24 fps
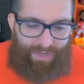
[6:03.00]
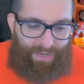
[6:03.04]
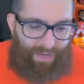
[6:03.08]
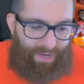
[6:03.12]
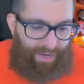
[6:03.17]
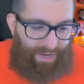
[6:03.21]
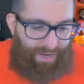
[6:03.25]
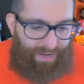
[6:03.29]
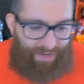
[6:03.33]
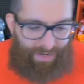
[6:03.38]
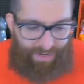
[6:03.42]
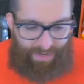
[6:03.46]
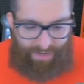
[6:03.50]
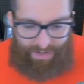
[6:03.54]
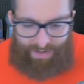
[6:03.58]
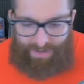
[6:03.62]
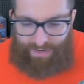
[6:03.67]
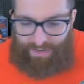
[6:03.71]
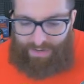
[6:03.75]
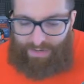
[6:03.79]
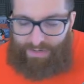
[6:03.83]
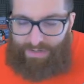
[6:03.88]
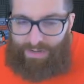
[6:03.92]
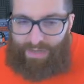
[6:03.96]
It
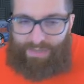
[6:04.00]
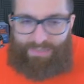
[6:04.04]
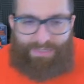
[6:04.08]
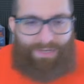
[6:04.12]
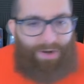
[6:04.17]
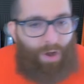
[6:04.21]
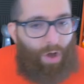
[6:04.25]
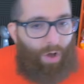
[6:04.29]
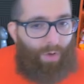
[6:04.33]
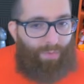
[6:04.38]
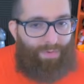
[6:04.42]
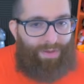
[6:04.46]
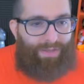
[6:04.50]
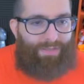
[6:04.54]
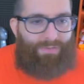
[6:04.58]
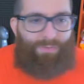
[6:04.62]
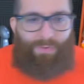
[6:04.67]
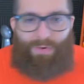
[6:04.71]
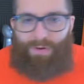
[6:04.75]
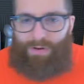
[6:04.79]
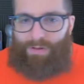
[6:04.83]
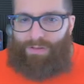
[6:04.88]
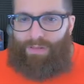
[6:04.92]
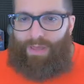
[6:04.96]
doesn't always
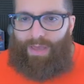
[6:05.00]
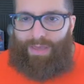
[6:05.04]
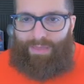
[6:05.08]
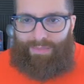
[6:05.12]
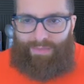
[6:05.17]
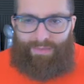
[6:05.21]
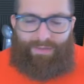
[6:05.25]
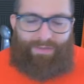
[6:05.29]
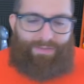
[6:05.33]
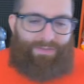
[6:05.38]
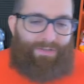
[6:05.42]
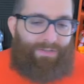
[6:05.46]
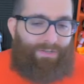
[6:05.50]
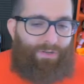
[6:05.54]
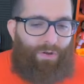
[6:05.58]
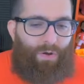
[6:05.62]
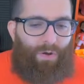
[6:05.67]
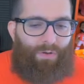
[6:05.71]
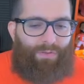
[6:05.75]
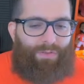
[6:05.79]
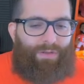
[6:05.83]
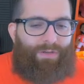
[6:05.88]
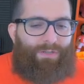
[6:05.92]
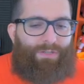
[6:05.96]
work like this. There's
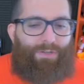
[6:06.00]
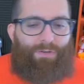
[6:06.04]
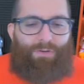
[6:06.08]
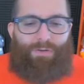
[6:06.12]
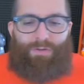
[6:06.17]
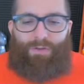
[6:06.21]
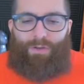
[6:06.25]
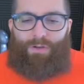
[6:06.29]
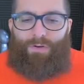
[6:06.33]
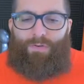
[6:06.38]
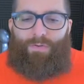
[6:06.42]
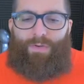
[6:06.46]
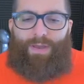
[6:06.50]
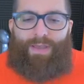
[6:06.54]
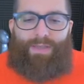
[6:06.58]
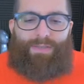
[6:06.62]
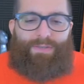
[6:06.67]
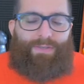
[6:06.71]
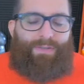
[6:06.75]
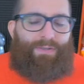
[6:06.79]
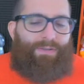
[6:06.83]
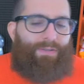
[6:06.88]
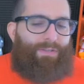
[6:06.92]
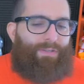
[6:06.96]
a good
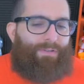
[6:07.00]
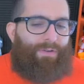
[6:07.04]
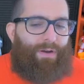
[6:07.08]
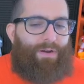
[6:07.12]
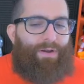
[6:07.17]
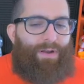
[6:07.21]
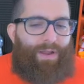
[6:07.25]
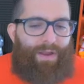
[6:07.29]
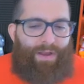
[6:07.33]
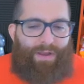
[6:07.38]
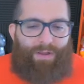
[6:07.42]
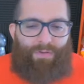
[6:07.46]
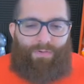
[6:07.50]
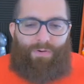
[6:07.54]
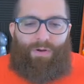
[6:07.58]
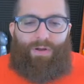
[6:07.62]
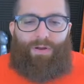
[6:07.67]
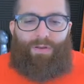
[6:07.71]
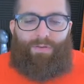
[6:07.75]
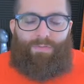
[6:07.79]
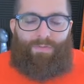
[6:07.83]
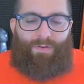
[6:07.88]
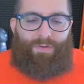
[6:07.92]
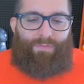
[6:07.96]
reason to start any
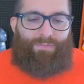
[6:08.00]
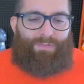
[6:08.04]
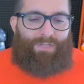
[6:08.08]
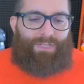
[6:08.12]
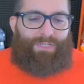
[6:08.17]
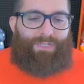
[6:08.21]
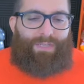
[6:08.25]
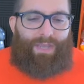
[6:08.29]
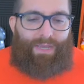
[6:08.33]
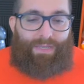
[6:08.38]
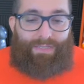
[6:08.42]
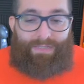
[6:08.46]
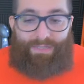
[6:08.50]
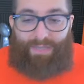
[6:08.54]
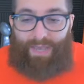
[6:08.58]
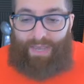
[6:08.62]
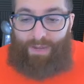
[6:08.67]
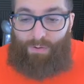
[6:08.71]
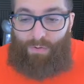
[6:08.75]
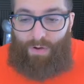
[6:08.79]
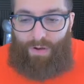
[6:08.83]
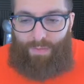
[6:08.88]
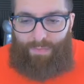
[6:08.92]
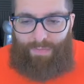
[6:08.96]
one of them. Just like
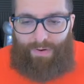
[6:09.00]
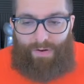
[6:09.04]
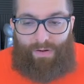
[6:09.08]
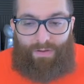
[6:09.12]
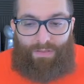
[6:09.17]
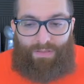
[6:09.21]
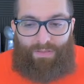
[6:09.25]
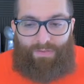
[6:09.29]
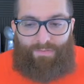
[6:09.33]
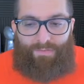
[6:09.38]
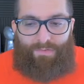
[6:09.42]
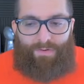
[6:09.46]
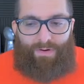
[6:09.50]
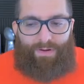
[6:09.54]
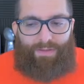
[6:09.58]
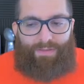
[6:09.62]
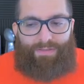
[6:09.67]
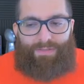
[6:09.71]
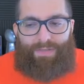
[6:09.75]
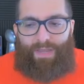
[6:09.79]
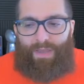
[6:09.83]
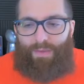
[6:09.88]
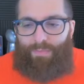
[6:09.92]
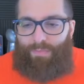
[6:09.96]
Saquon Barkley, for
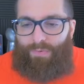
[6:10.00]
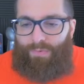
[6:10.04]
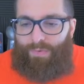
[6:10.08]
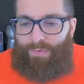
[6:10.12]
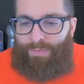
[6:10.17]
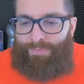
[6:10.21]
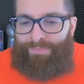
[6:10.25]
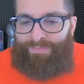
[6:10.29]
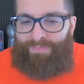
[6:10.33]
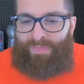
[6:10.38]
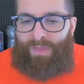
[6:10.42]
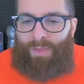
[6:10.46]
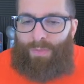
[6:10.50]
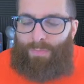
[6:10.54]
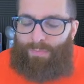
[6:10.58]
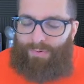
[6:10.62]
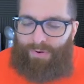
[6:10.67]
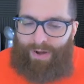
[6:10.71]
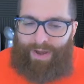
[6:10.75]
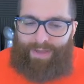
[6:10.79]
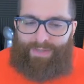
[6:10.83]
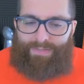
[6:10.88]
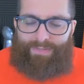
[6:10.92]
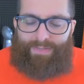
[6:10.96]
example,
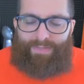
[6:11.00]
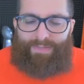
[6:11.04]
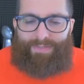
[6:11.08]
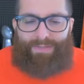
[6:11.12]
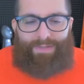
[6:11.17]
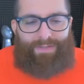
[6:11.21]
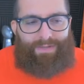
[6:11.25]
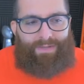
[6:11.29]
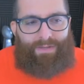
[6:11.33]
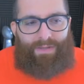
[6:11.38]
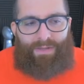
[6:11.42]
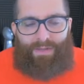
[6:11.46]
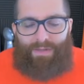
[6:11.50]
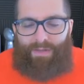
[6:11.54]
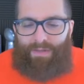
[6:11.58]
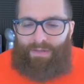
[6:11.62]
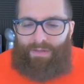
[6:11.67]
price isn't